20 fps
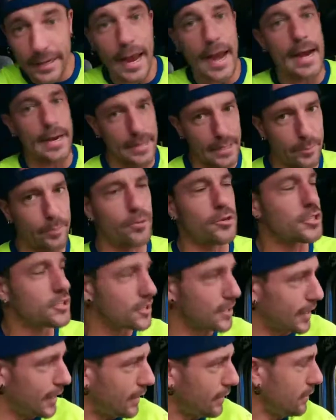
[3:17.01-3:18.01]

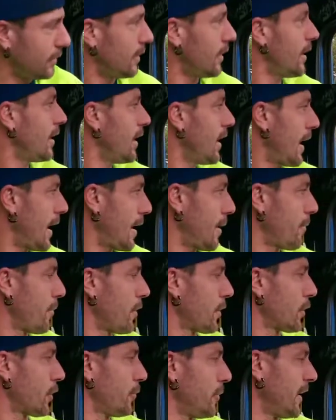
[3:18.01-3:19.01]
80%
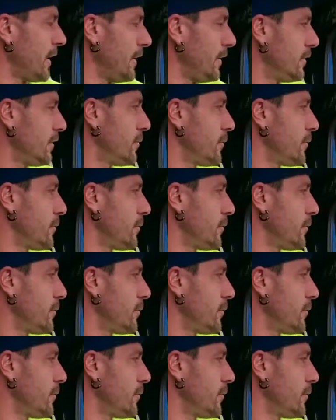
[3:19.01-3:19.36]
hamburger meat,